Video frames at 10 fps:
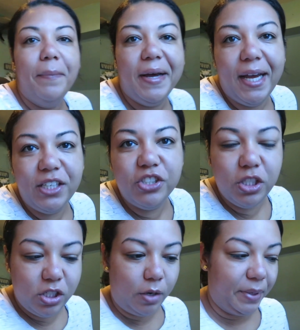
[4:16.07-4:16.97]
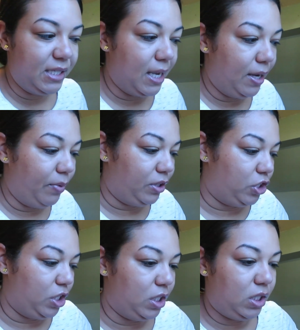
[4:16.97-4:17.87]
But I usually start my day with
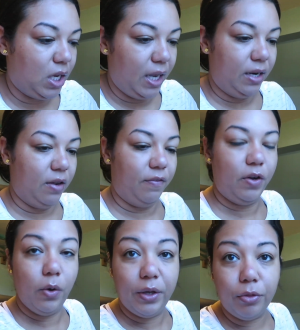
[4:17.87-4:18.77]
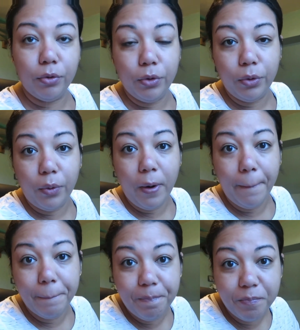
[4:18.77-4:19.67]
just kind of going through
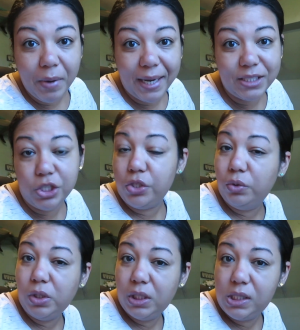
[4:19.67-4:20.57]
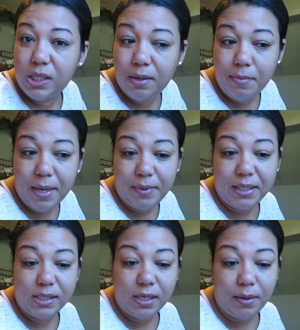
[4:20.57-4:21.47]
my to-do list and
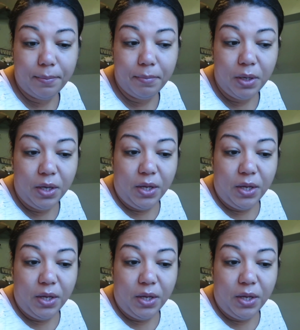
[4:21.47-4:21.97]
maybe some